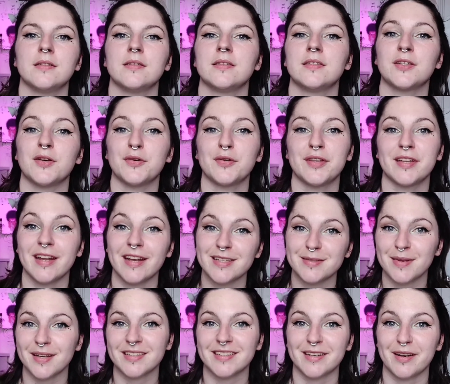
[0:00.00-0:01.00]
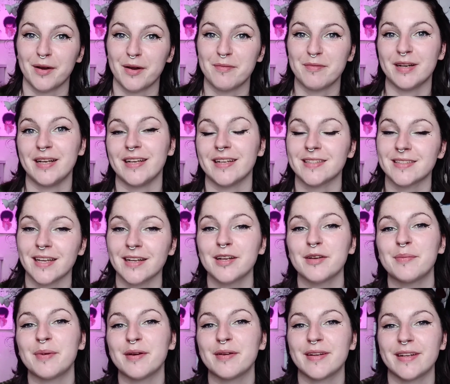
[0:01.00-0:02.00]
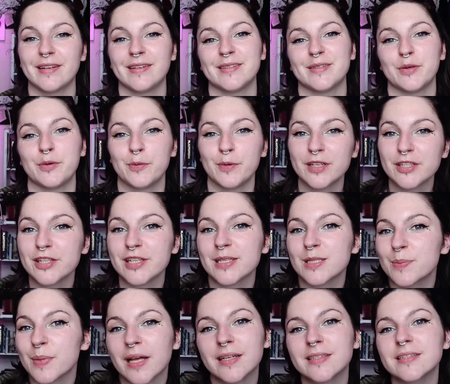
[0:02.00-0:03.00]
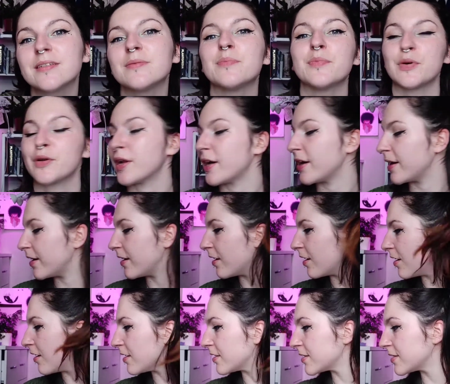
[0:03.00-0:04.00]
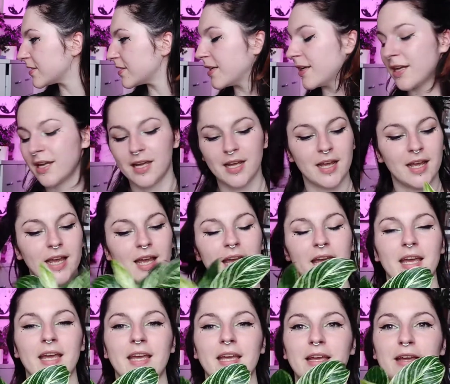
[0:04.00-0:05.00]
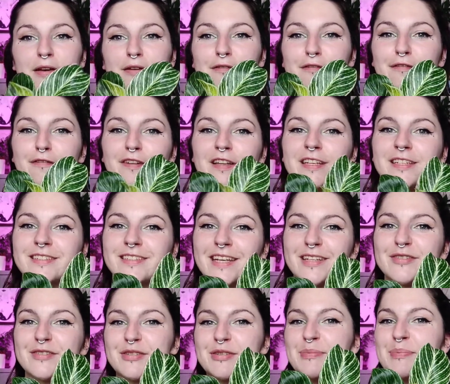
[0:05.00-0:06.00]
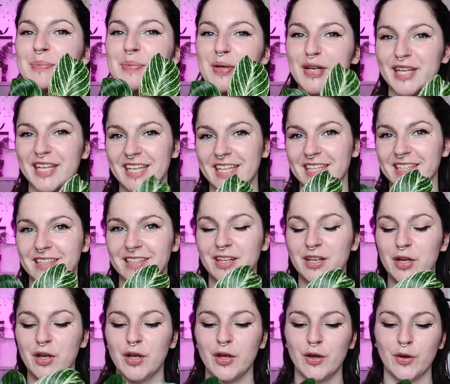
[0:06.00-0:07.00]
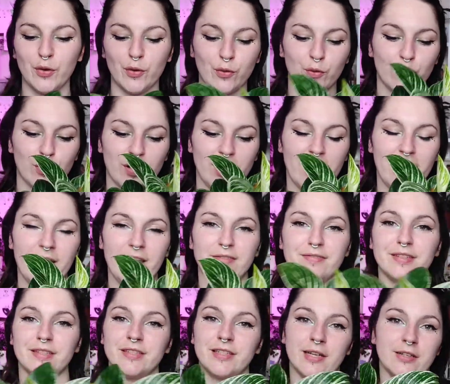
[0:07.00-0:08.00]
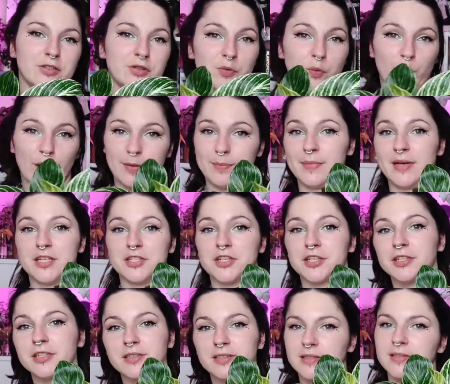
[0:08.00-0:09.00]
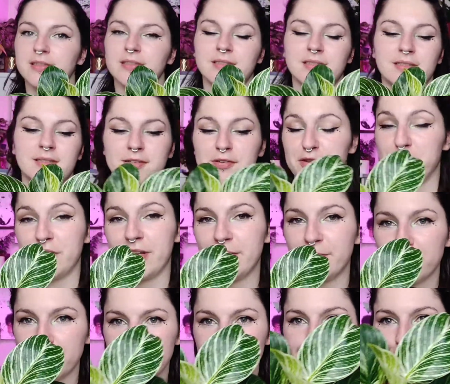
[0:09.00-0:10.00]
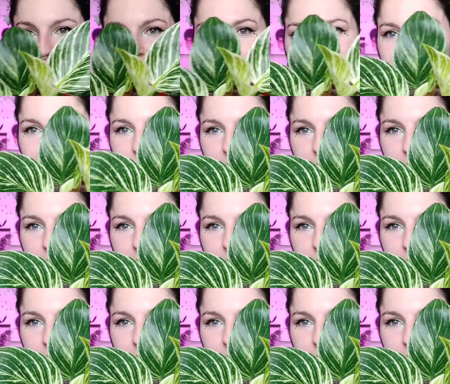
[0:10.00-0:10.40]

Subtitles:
So the next plant I got, I'm really excited about. It is a wishlist plant, but I got a philodendron berkin, or a philodendron white measure is another name for it.